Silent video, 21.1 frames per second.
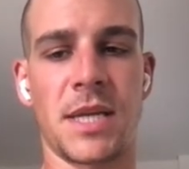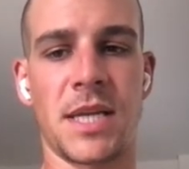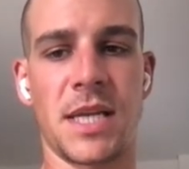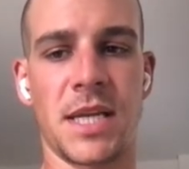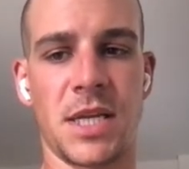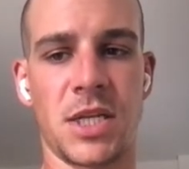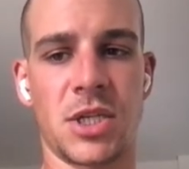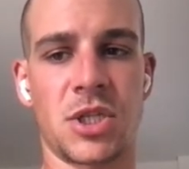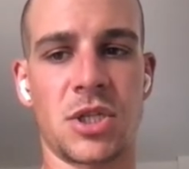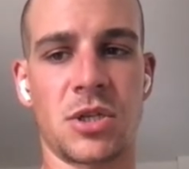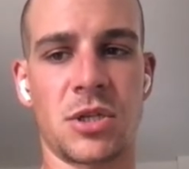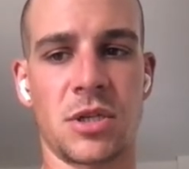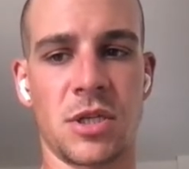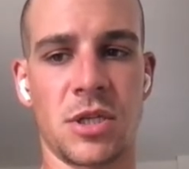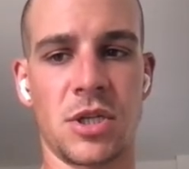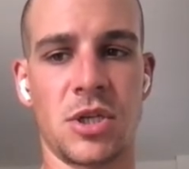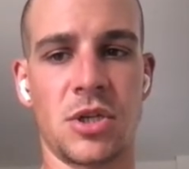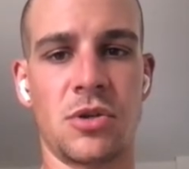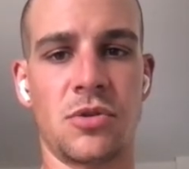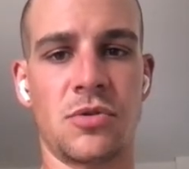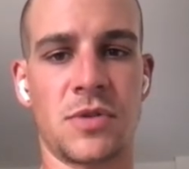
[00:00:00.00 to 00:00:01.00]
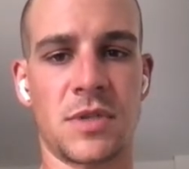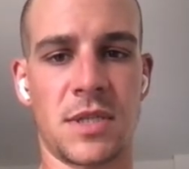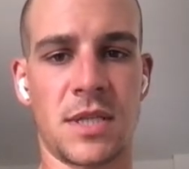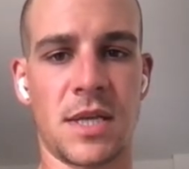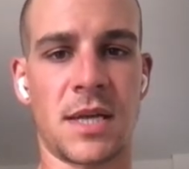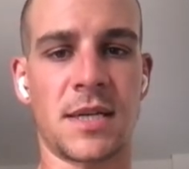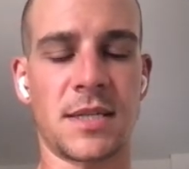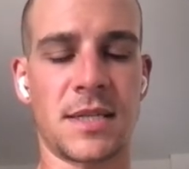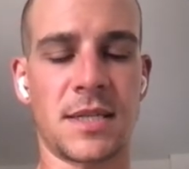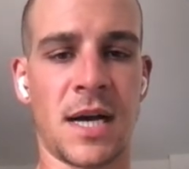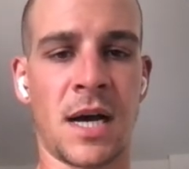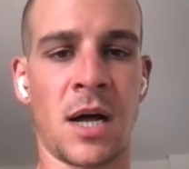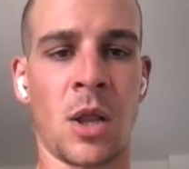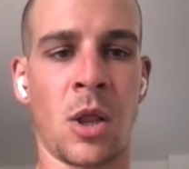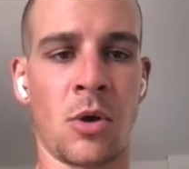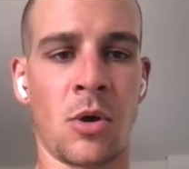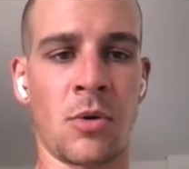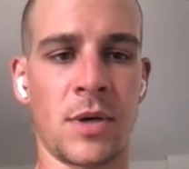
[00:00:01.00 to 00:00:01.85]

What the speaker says: easier to use than Adalo.